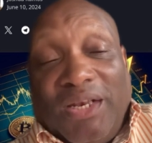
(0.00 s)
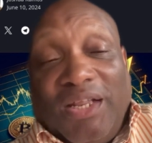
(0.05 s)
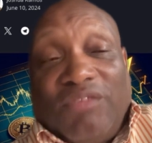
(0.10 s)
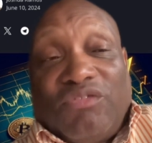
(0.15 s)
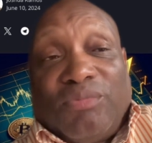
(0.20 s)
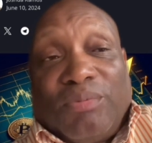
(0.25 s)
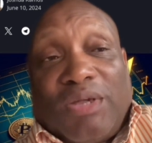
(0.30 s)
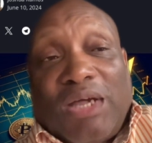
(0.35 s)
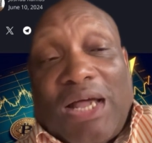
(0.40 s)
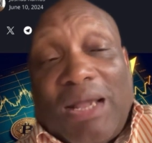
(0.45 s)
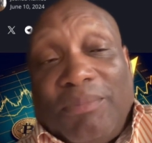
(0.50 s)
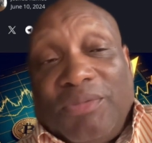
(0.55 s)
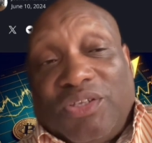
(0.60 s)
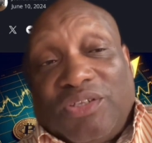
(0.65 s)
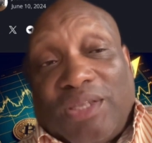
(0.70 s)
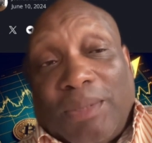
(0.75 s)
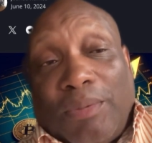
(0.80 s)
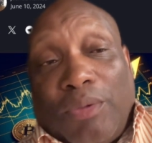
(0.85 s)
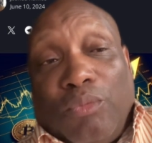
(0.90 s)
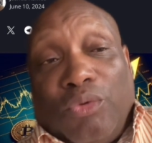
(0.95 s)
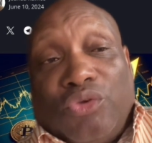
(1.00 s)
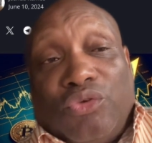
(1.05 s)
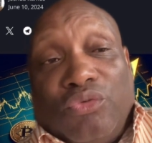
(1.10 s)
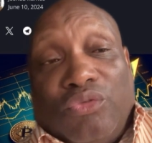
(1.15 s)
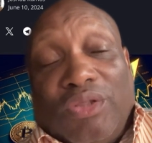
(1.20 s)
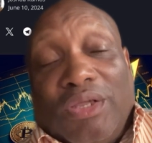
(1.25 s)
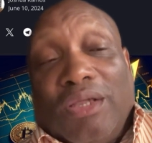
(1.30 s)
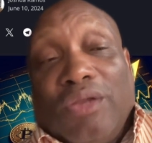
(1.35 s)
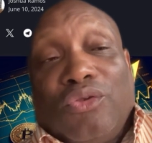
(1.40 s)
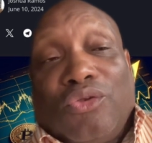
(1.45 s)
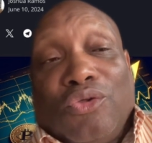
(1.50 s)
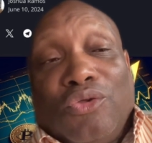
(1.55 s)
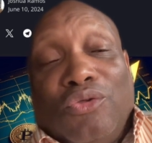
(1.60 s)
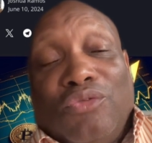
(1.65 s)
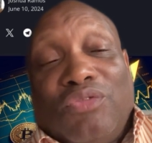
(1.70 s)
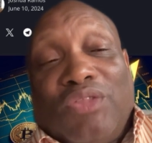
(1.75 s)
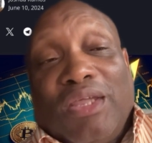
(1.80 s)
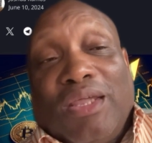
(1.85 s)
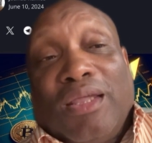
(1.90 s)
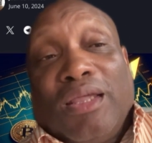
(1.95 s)
leave some comments. Tell me what you think. Do you
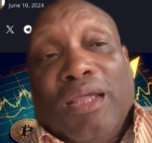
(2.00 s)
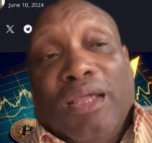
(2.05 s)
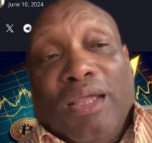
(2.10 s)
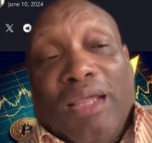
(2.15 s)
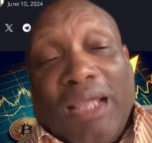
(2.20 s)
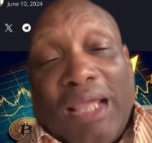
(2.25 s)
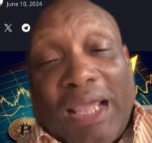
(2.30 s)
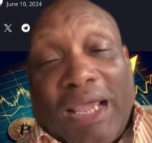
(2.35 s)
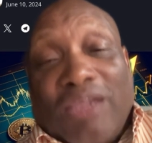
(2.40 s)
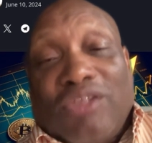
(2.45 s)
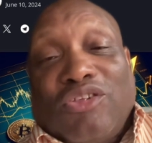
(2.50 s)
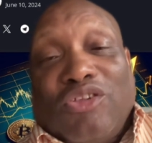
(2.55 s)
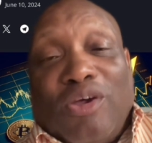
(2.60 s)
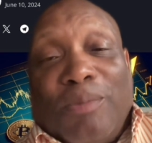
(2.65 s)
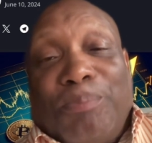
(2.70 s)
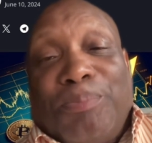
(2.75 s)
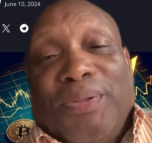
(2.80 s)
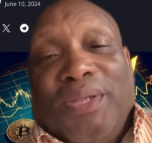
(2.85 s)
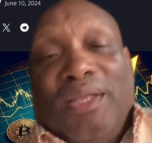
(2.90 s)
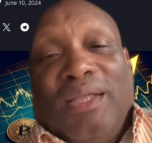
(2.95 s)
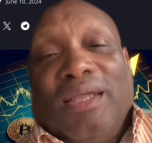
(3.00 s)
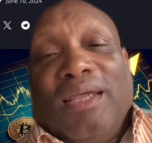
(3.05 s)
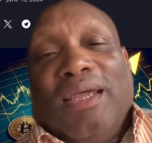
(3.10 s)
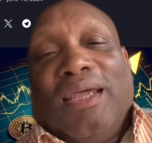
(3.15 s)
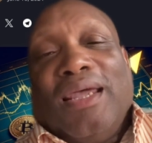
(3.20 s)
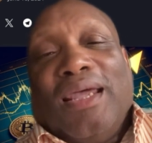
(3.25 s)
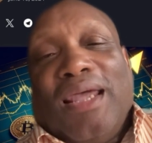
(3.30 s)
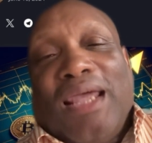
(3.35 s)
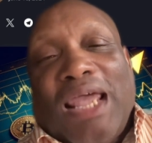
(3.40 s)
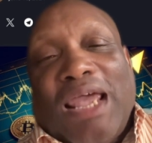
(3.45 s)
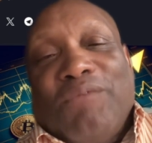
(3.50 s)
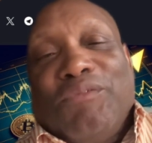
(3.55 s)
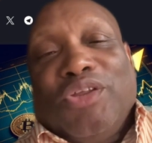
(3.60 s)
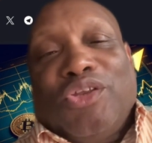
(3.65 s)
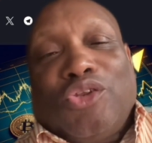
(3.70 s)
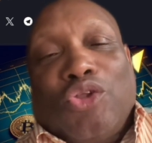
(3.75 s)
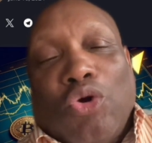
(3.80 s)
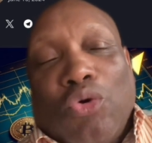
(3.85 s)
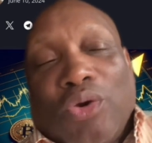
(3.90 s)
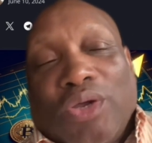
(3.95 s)
think XRP having
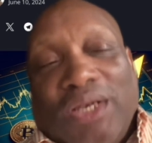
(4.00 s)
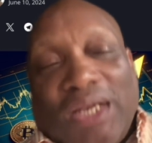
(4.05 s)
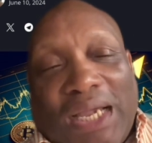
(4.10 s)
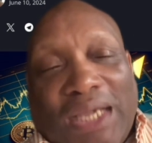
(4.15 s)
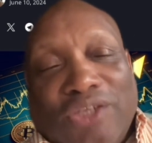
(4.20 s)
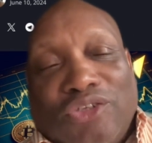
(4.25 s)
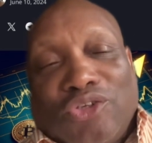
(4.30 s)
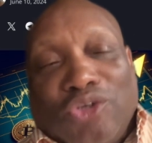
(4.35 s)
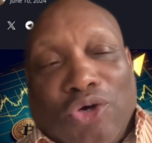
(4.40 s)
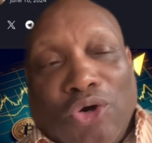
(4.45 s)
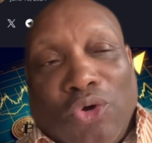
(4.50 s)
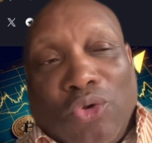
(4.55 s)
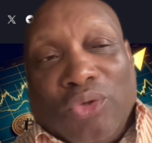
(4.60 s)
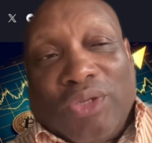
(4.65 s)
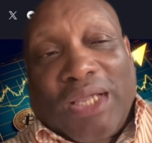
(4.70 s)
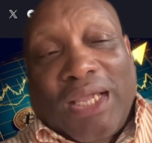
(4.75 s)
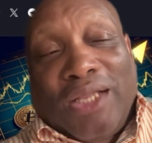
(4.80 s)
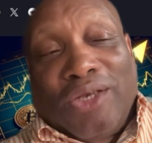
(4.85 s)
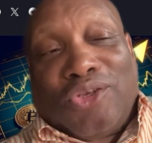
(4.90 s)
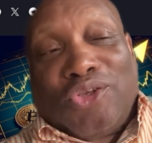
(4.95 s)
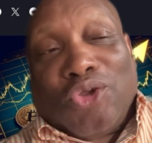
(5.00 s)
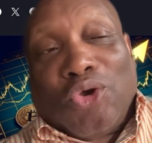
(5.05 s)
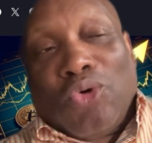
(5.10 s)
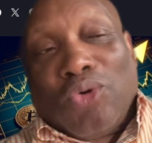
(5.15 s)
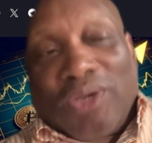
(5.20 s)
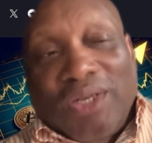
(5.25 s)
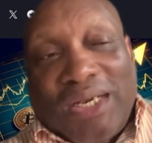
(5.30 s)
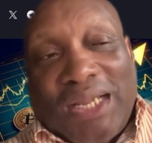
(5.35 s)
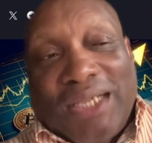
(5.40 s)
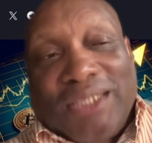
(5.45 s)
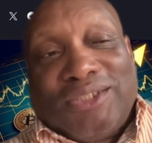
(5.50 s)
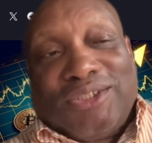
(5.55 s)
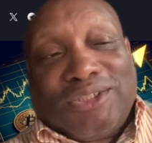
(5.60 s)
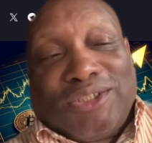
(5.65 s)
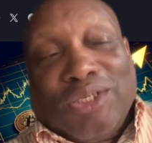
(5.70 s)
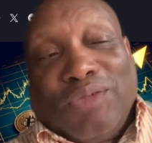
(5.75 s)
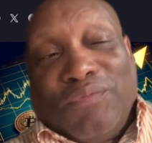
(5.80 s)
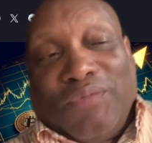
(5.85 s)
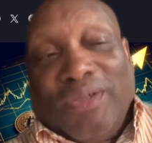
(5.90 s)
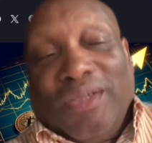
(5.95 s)
tokenized gold and tokenized
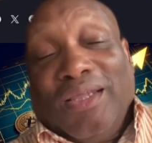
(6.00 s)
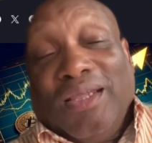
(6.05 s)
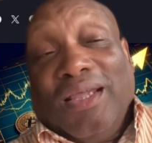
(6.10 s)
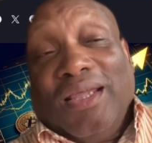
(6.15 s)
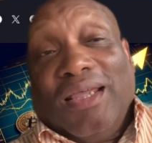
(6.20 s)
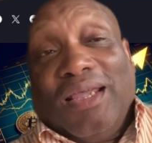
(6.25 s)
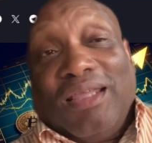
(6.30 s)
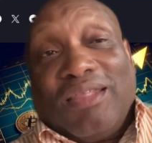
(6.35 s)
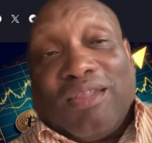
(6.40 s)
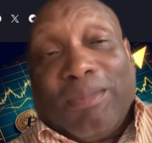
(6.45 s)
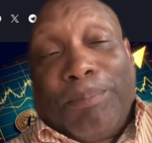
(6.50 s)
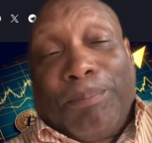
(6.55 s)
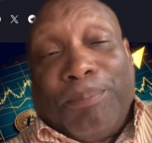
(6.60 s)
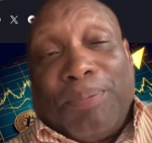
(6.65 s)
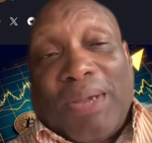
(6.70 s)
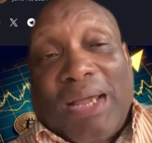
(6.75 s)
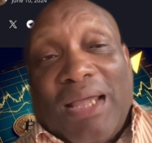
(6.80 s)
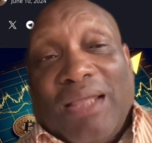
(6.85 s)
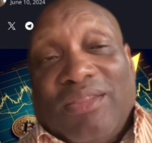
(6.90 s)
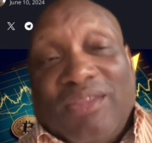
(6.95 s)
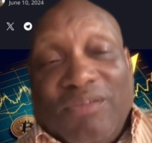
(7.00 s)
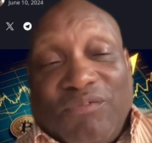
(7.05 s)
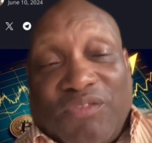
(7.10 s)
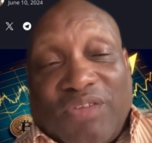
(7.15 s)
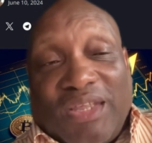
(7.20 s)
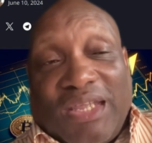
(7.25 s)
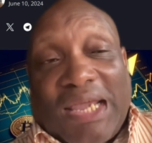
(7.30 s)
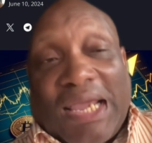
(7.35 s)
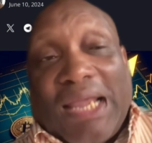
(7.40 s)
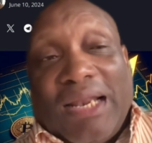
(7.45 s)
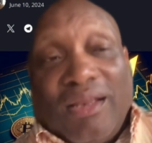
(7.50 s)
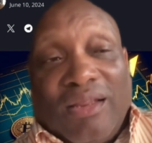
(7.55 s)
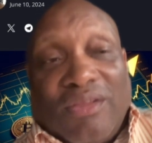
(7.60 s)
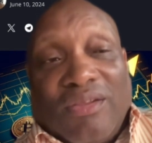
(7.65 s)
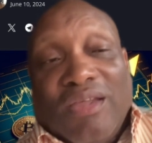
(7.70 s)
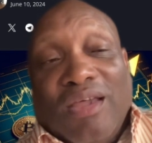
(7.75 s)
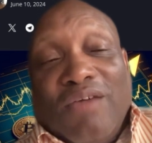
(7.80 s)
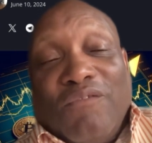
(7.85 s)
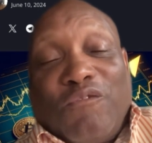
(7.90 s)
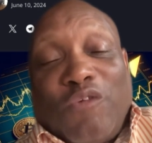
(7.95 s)
silver is a positive
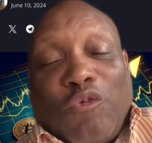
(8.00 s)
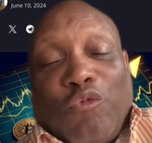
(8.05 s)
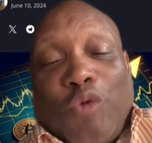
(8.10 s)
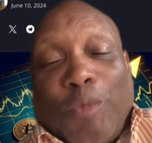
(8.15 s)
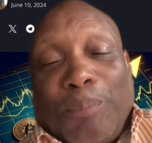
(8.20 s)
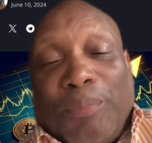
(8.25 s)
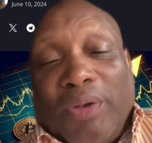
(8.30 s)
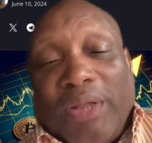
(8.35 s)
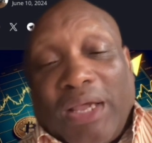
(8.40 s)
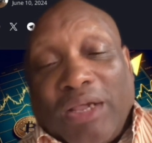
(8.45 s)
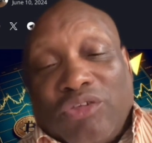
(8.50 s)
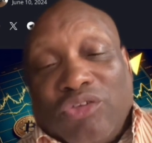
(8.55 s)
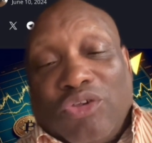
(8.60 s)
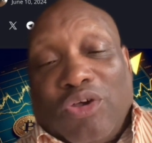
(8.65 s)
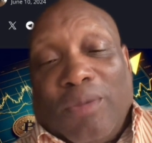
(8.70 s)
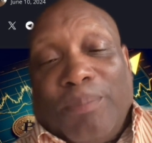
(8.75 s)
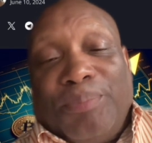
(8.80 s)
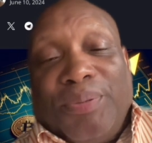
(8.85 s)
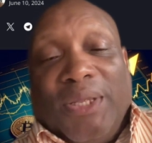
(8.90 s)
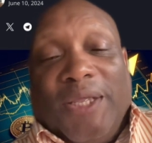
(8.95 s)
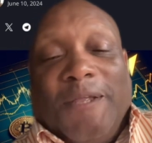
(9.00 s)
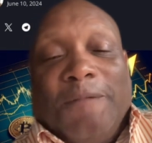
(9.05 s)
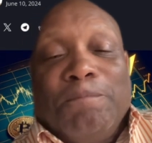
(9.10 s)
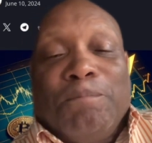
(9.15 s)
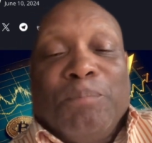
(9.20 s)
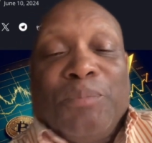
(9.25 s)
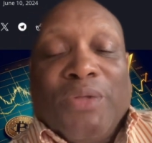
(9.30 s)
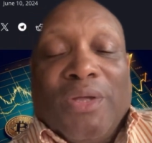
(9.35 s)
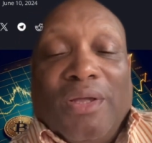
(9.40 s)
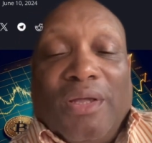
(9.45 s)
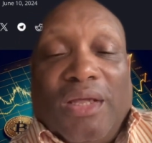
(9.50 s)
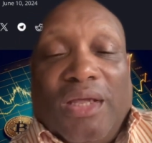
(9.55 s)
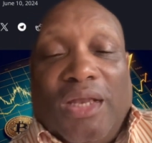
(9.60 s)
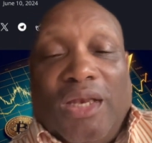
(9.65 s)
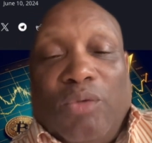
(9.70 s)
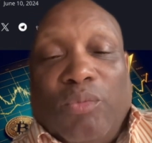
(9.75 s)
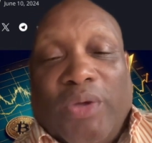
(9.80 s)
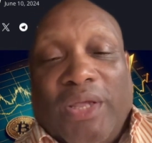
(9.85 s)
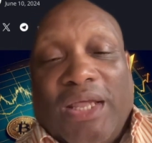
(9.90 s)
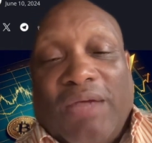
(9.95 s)
catalyst for Ripple XRP?
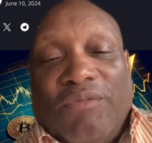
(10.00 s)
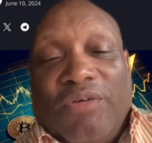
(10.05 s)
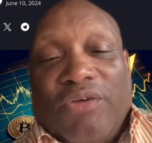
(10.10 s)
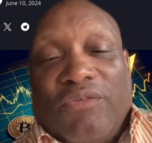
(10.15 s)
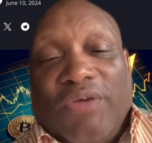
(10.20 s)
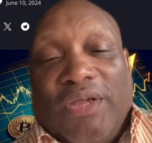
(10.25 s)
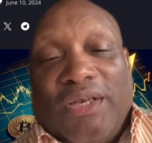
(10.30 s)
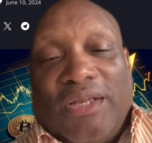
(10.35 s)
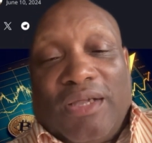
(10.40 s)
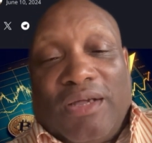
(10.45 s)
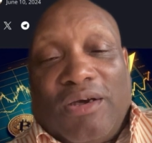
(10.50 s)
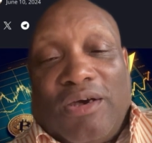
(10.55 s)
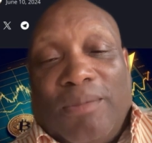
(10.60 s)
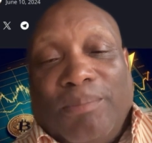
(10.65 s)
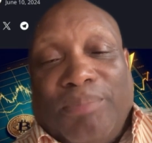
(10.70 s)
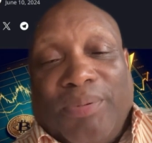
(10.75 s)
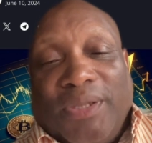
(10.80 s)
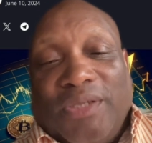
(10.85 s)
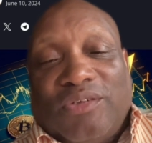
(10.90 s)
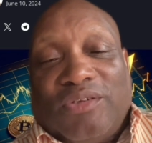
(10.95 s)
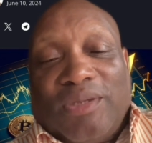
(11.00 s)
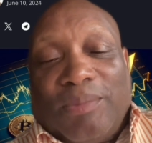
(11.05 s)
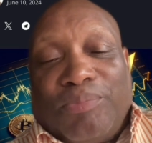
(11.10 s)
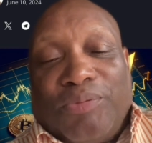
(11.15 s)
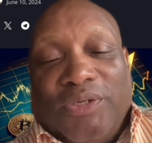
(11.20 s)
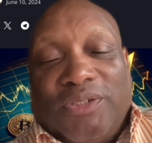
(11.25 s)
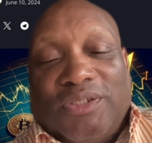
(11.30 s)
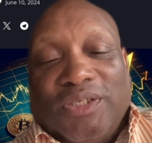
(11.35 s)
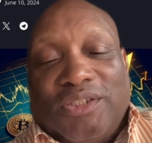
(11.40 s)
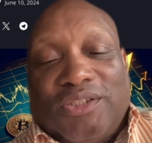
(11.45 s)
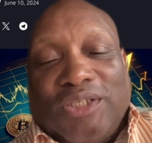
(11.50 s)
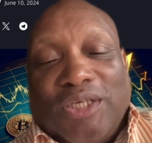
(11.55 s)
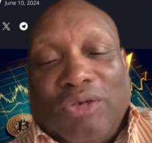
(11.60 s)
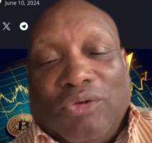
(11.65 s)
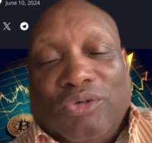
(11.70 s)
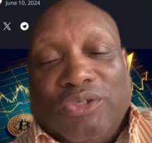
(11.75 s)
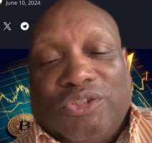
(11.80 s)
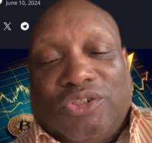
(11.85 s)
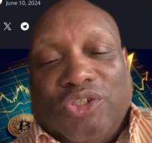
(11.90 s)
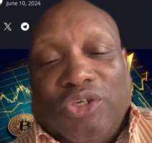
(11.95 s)
Anyway, have a great day. God bless, and I appreciate y'all
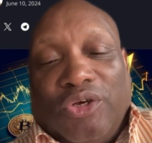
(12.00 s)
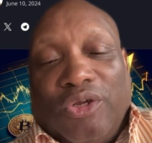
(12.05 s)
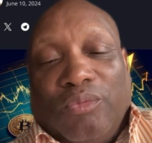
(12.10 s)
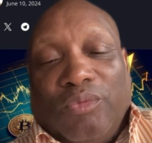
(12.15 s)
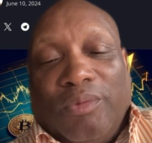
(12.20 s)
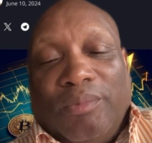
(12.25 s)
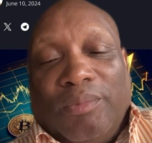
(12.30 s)
on this journey with